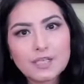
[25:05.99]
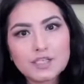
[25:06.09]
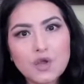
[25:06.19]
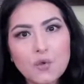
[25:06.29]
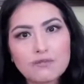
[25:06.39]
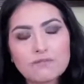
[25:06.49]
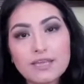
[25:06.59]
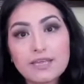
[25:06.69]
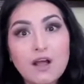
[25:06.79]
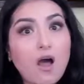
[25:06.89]
So
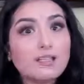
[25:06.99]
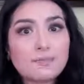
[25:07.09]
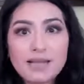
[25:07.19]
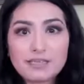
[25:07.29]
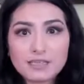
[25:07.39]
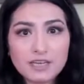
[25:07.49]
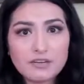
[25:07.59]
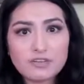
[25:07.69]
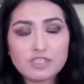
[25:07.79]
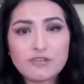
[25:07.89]
it all depends on
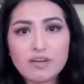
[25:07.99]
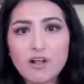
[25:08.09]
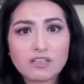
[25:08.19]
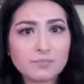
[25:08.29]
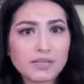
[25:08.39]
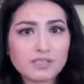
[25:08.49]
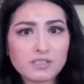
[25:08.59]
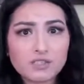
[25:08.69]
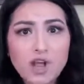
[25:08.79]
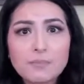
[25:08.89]
industry. It all depends
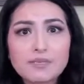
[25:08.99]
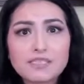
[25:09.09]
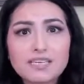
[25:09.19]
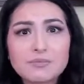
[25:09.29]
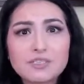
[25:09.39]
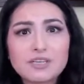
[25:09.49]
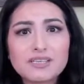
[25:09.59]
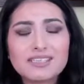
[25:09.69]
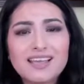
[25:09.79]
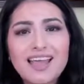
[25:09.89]
on job
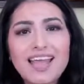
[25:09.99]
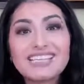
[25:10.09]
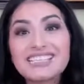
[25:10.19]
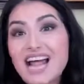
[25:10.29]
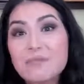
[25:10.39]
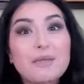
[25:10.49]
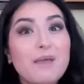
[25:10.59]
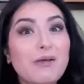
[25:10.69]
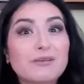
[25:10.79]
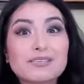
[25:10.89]
descriptions. Tell me
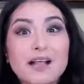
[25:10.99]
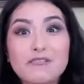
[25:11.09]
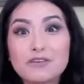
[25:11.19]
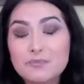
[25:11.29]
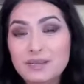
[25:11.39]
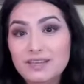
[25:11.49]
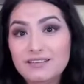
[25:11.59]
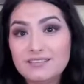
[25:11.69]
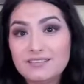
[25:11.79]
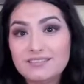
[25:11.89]
about yourself could be